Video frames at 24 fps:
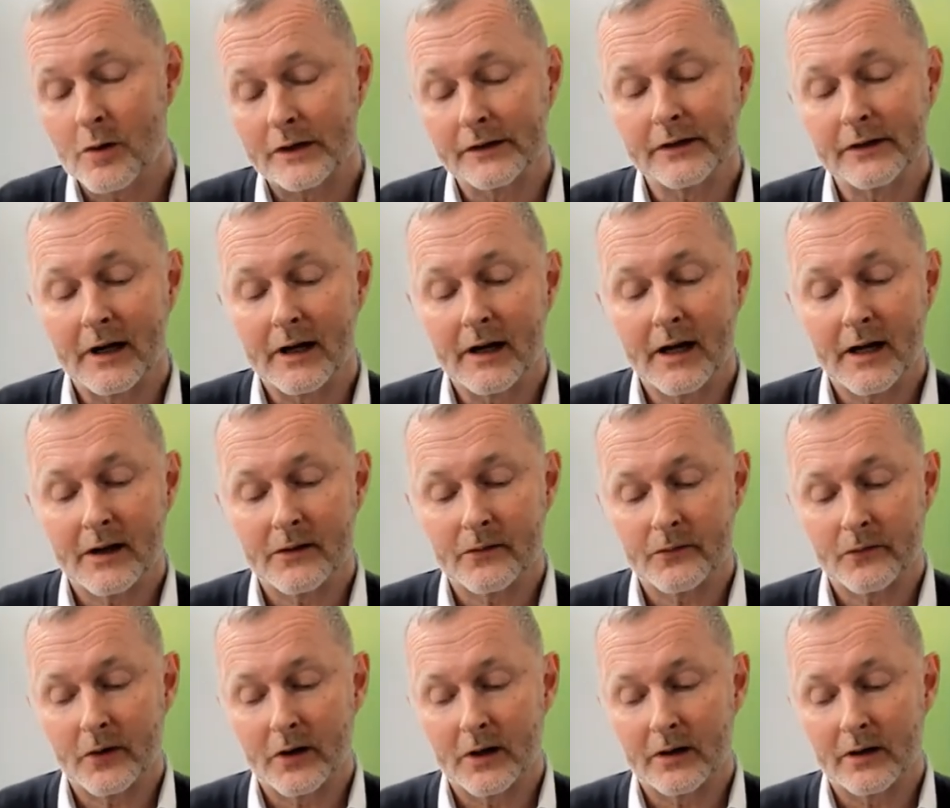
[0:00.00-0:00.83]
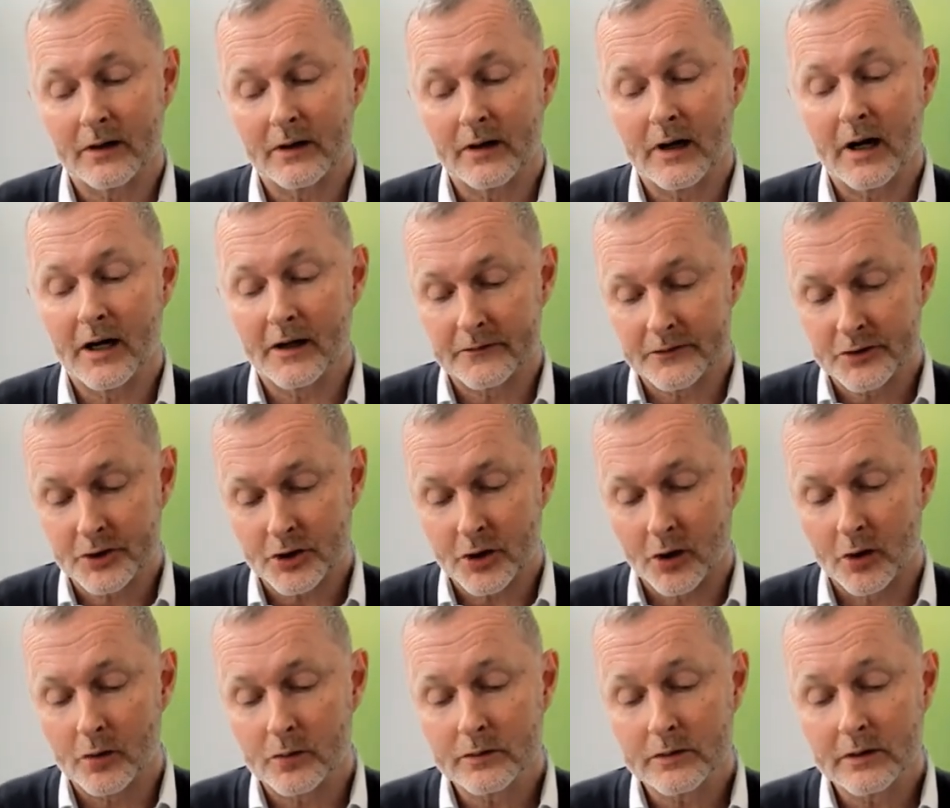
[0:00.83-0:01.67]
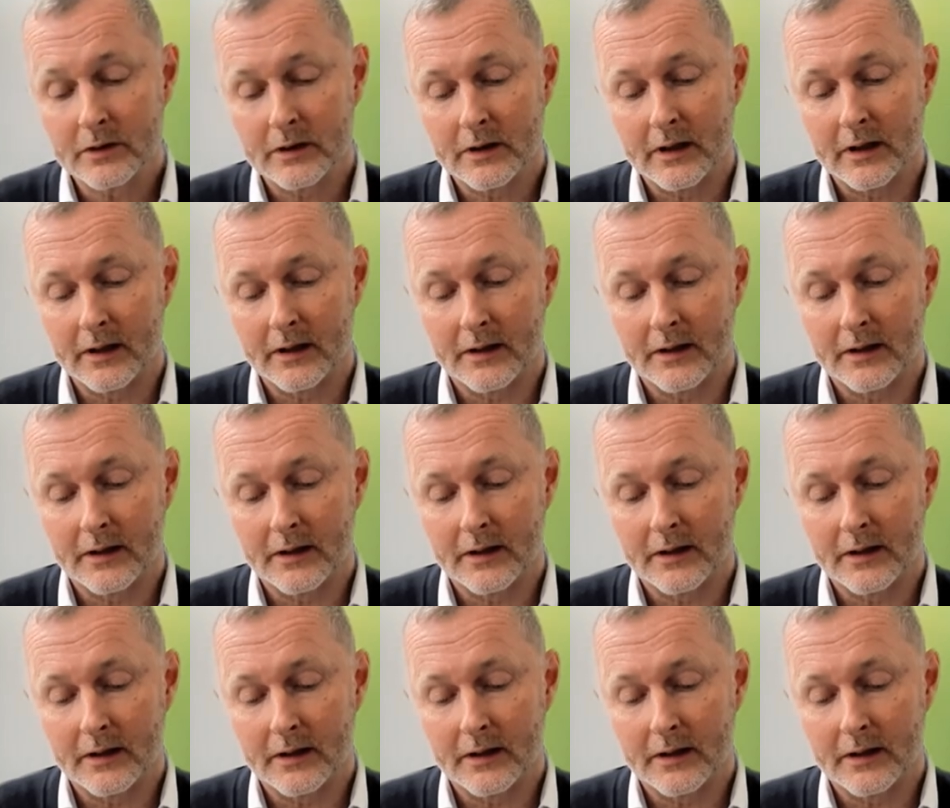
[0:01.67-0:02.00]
as I have shown.